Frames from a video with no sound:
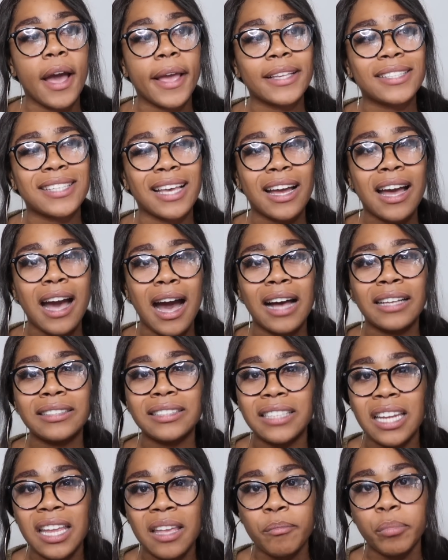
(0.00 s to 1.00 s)
is a
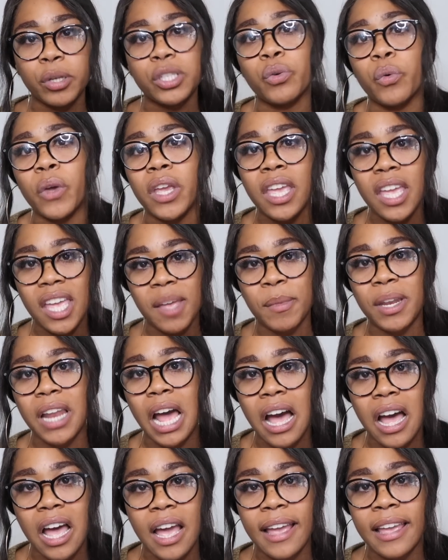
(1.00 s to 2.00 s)
constant between him and
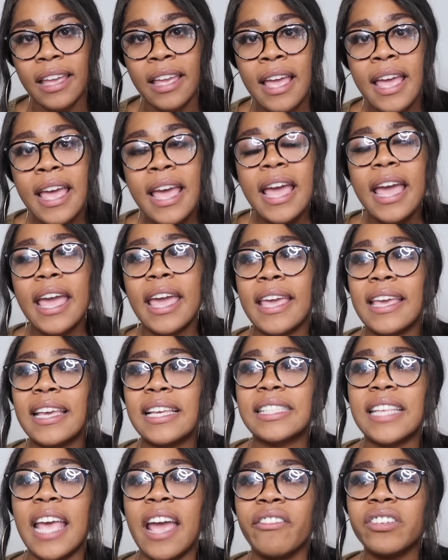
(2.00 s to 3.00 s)
I
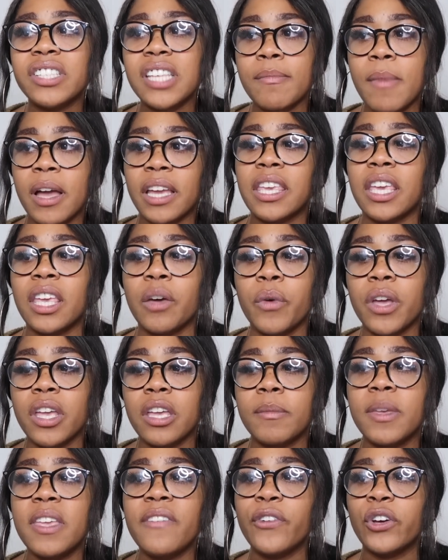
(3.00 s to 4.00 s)
is every time I kick it with
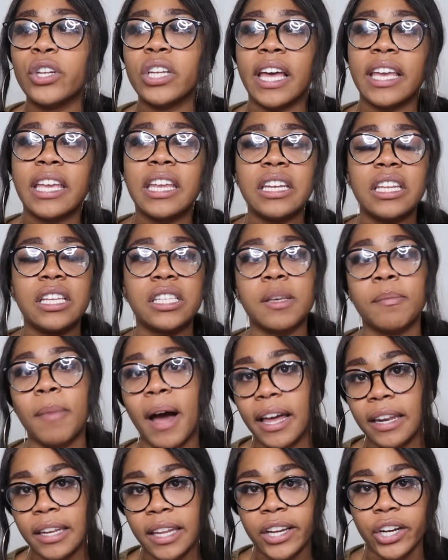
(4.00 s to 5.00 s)
him, he feels like he needs to
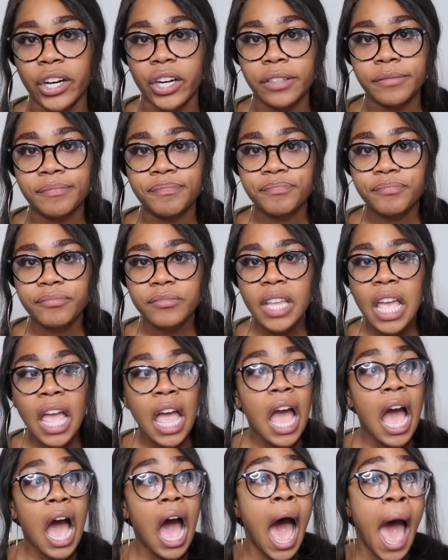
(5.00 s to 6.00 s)
buy liquor.
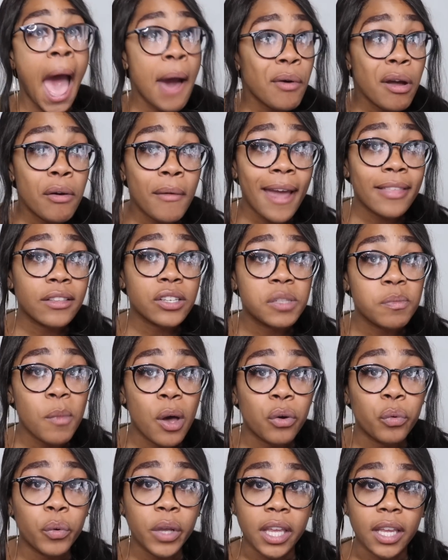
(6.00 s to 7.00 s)
I would rather
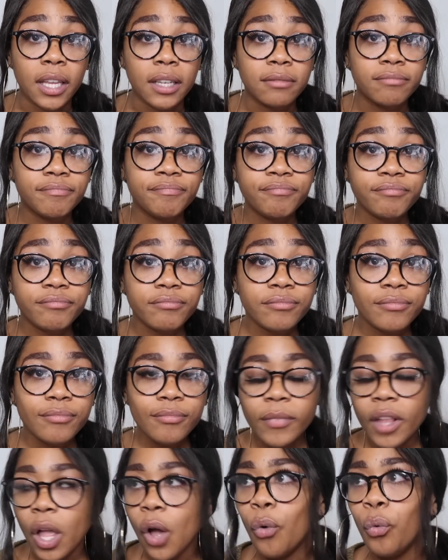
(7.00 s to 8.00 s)
smoke weed.
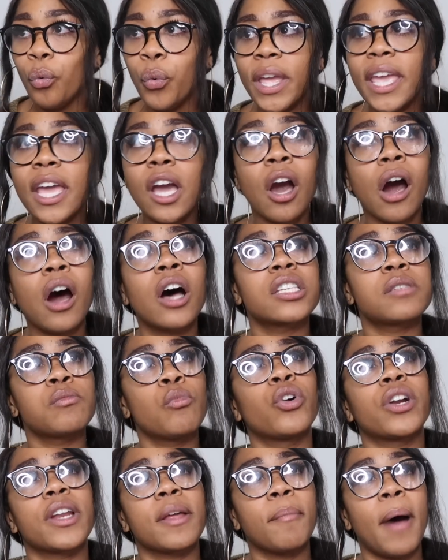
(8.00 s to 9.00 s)
Weed costs
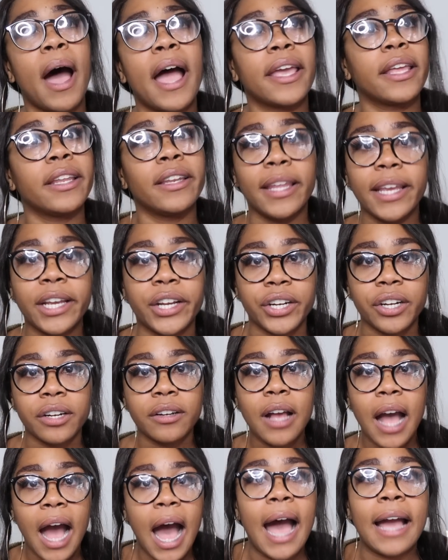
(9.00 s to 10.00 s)
more than buying
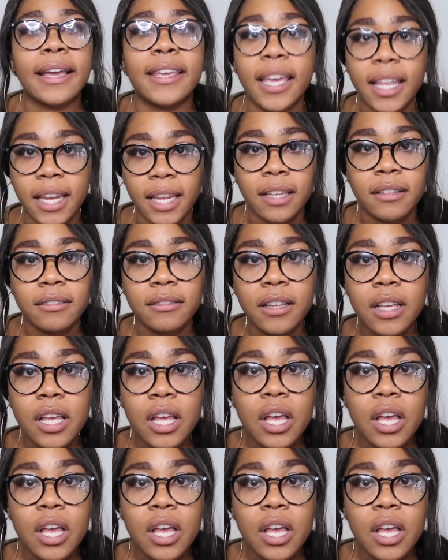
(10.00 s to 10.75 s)
liquor. I get it.